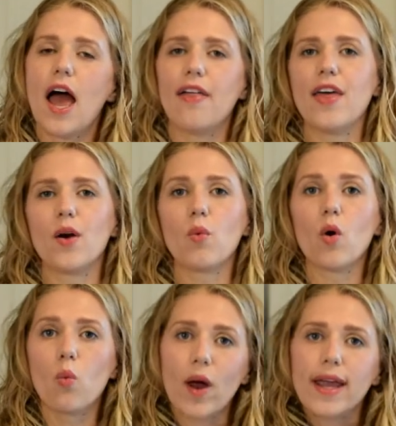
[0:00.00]
and then
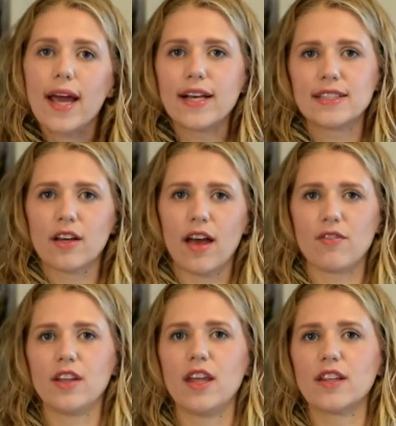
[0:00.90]
we'll wait until
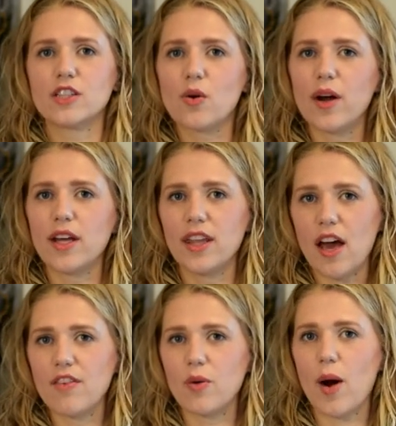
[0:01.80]
everything that's going in the
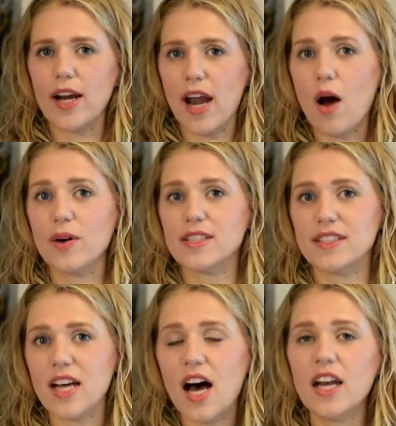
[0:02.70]
oven right now is
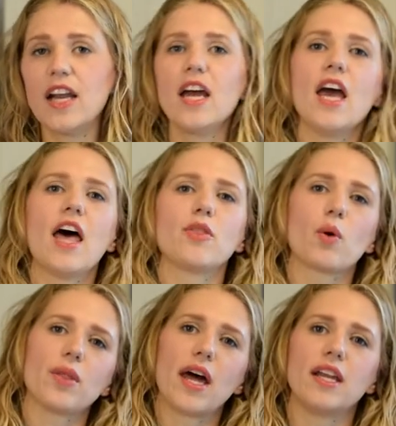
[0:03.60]
done and
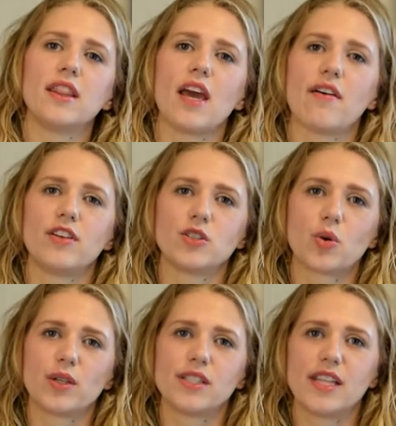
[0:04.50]
throw that in the oven
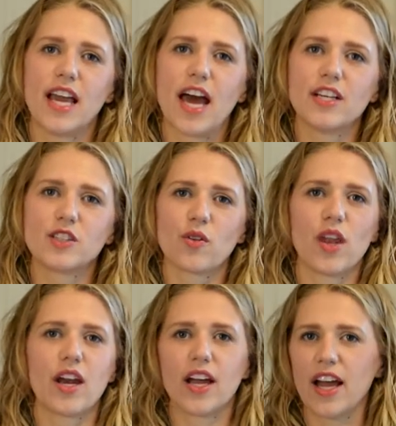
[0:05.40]
towards the end so
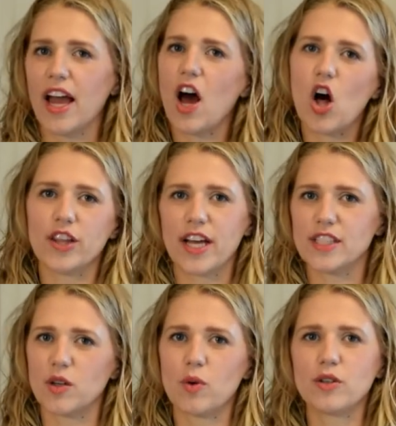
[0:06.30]
that it can get all
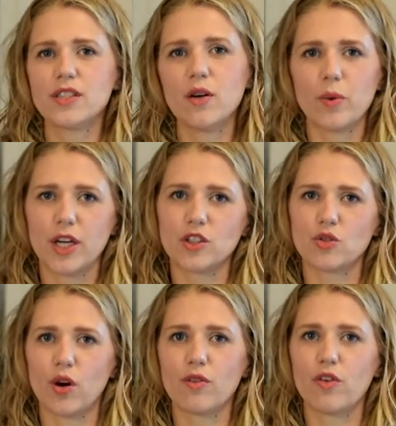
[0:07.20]
nice and roasty and we can
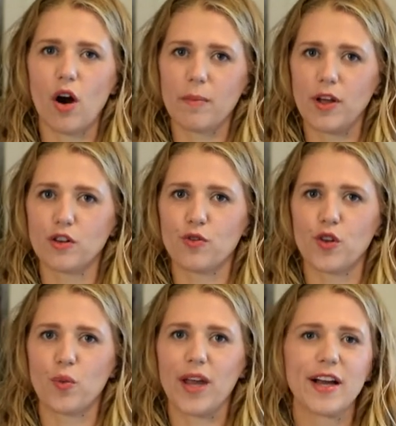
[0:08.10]
store it for our meals for
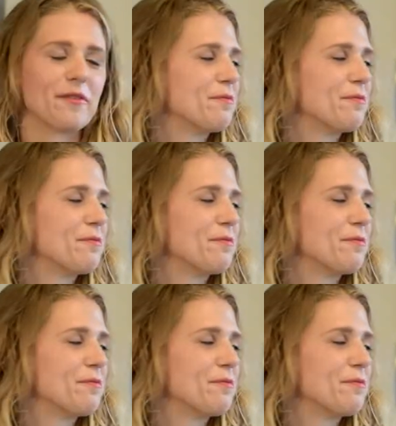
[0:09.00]
the week.